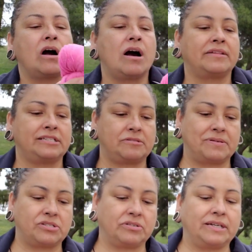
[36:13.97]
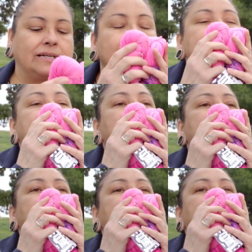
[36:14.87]
Oh, they smell so good.
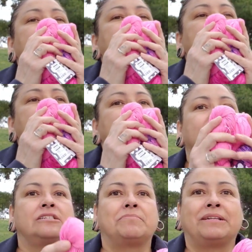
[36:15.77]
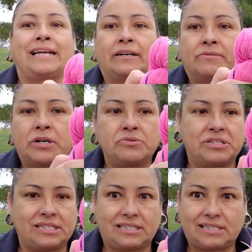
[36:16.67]
They smell like
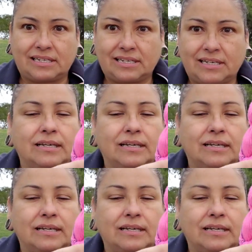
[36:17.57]
roses.